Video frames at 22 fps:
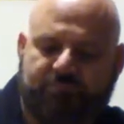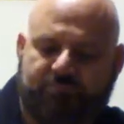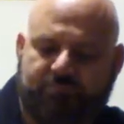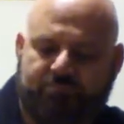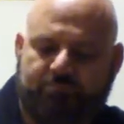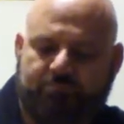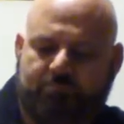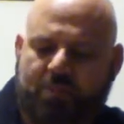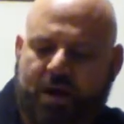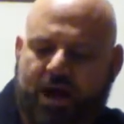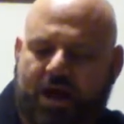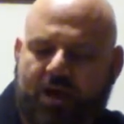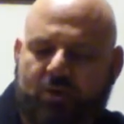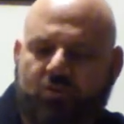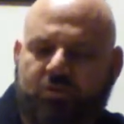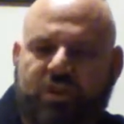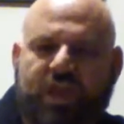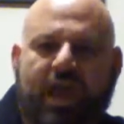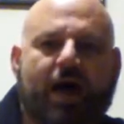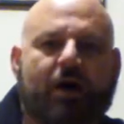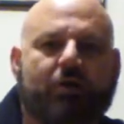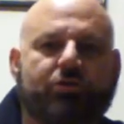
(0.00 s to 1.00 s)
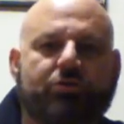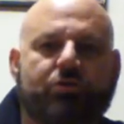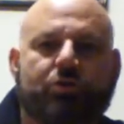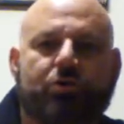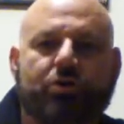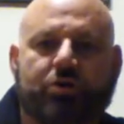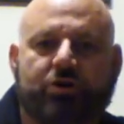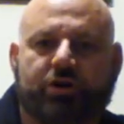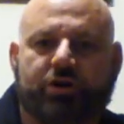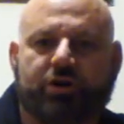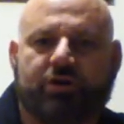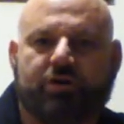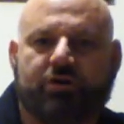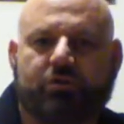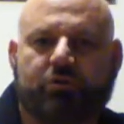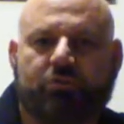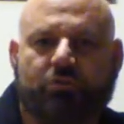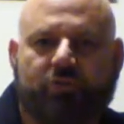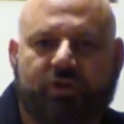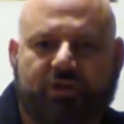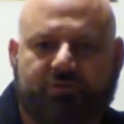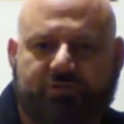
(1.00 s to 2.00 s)
buy the outdoor cooker
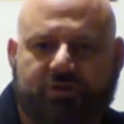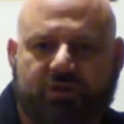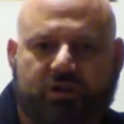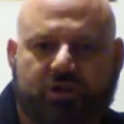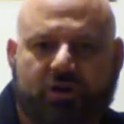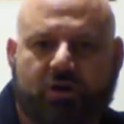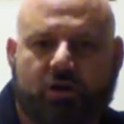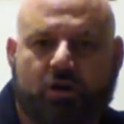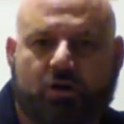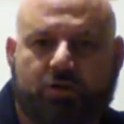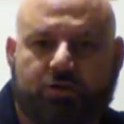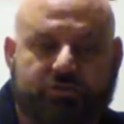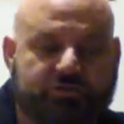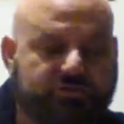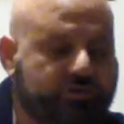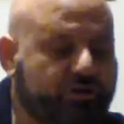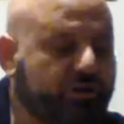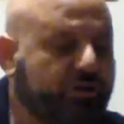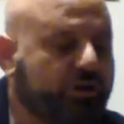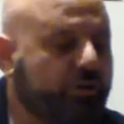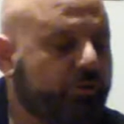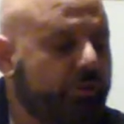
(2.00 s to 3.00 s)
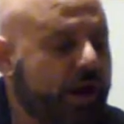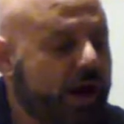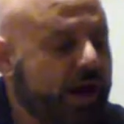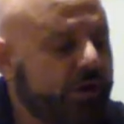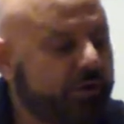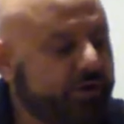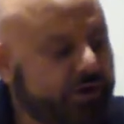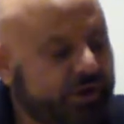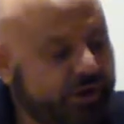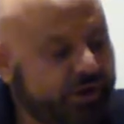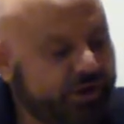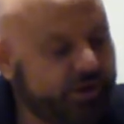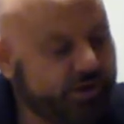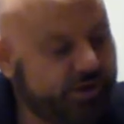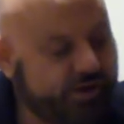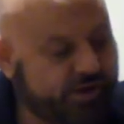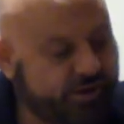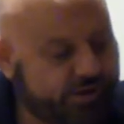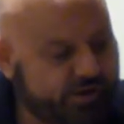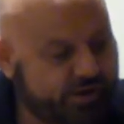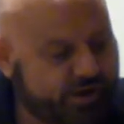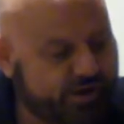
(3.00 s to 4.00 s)
if you're going to go the Sterno route.
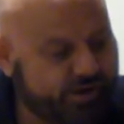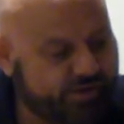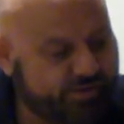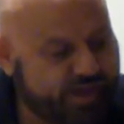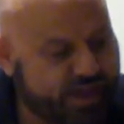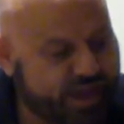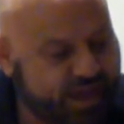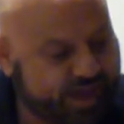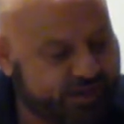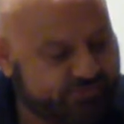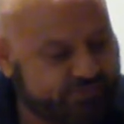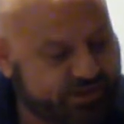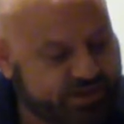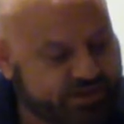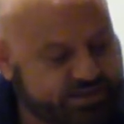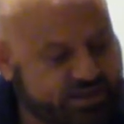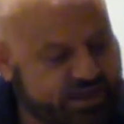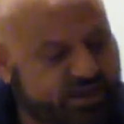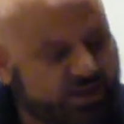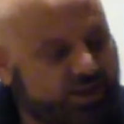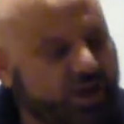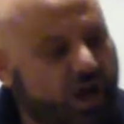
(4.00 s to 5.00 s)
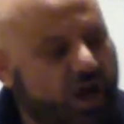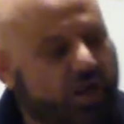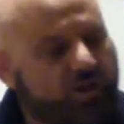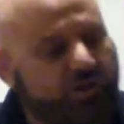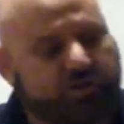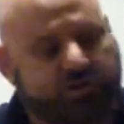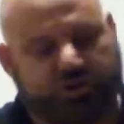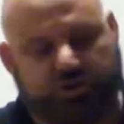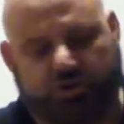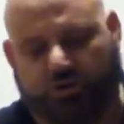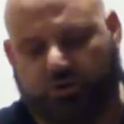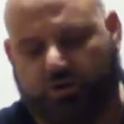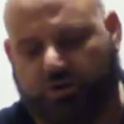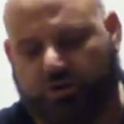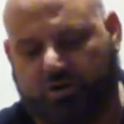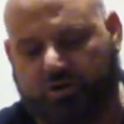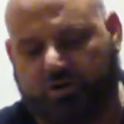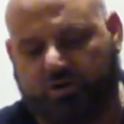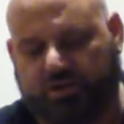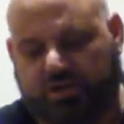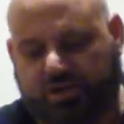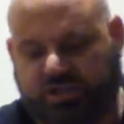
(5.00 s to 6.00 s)
They have these at a dollar store.
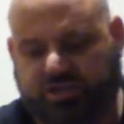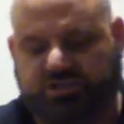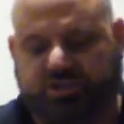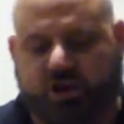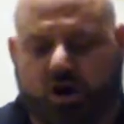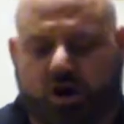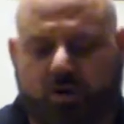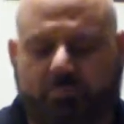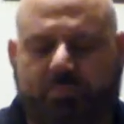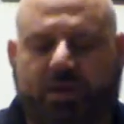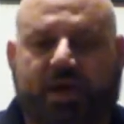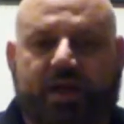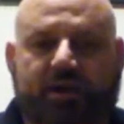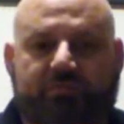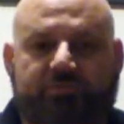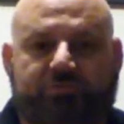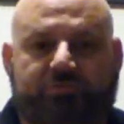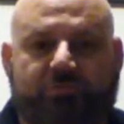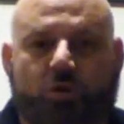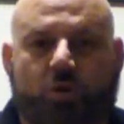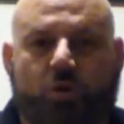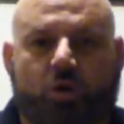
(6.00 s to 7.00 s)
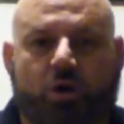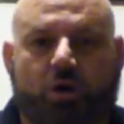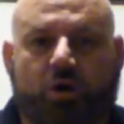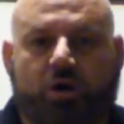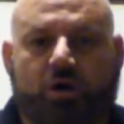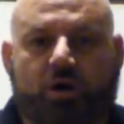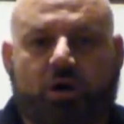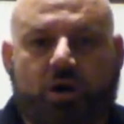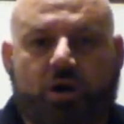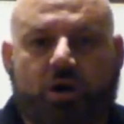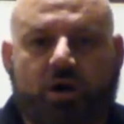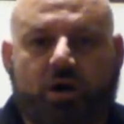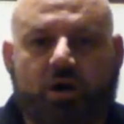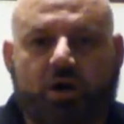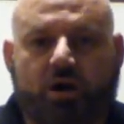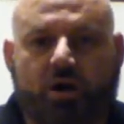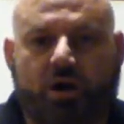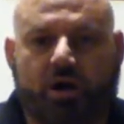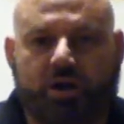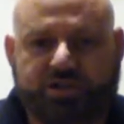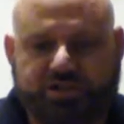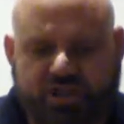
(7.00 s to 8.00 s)
These are meant for
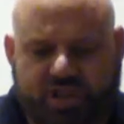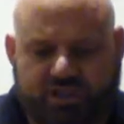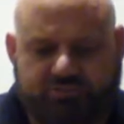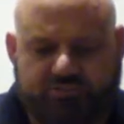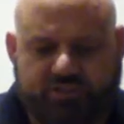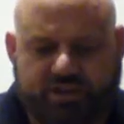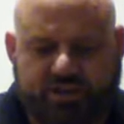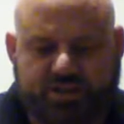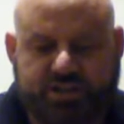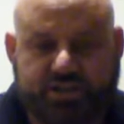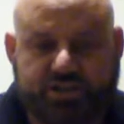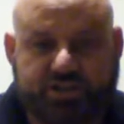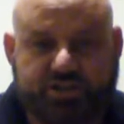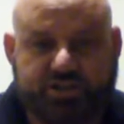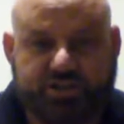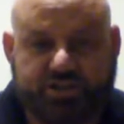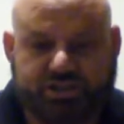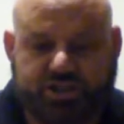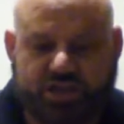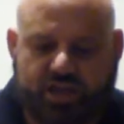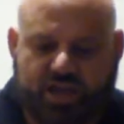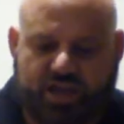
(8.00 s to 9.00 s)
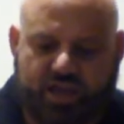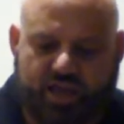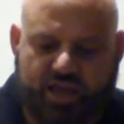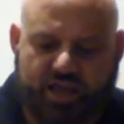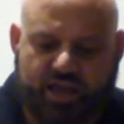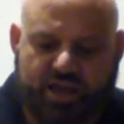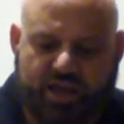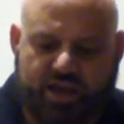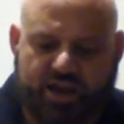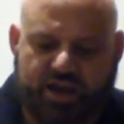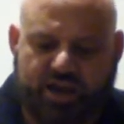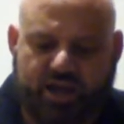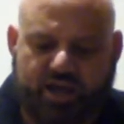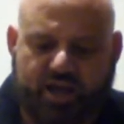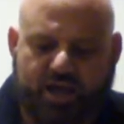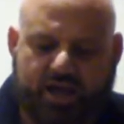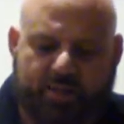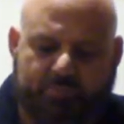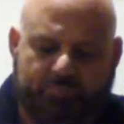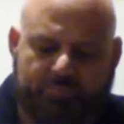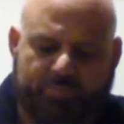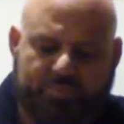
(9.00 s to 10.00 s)
chafing dish, and
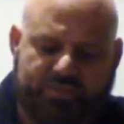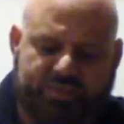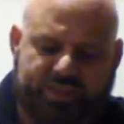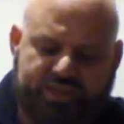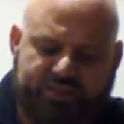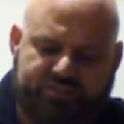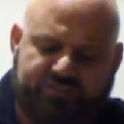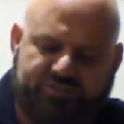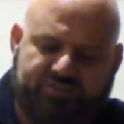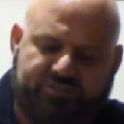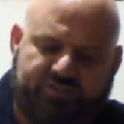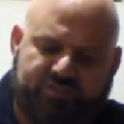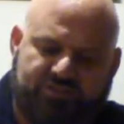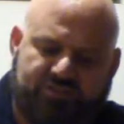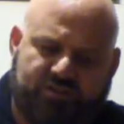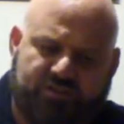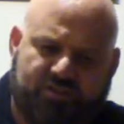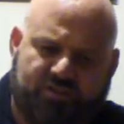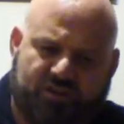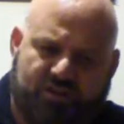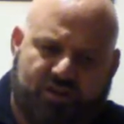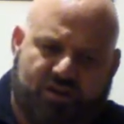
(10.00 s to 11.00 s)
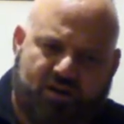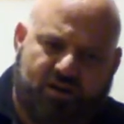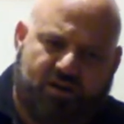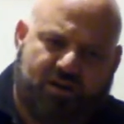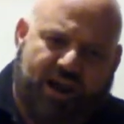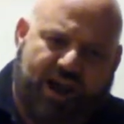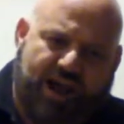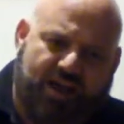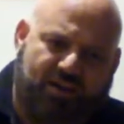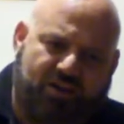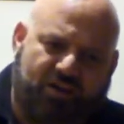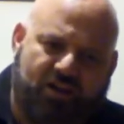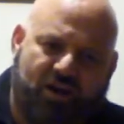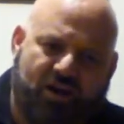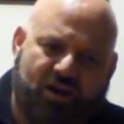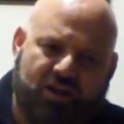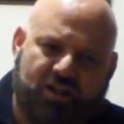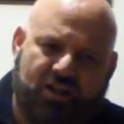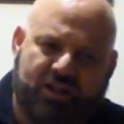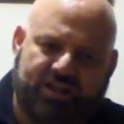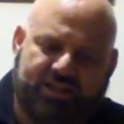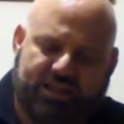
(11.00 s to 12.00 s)
these are
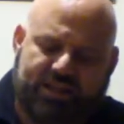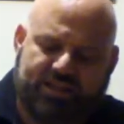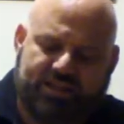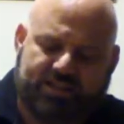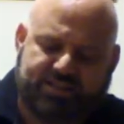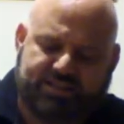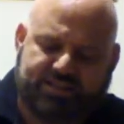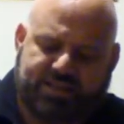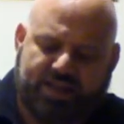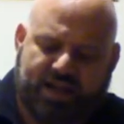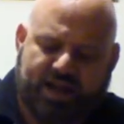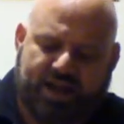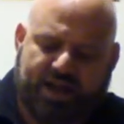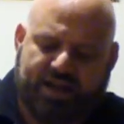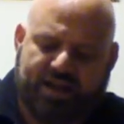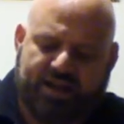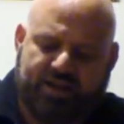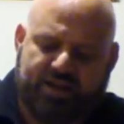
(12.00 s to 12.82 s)
alcohol on the inside,